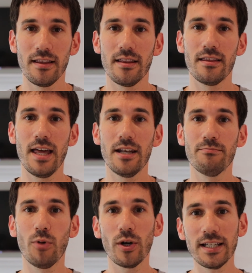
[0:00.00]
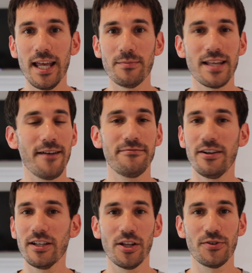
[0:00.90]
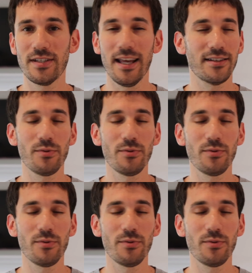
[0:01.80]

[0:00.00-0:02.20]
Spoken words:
then board games have very low stakes.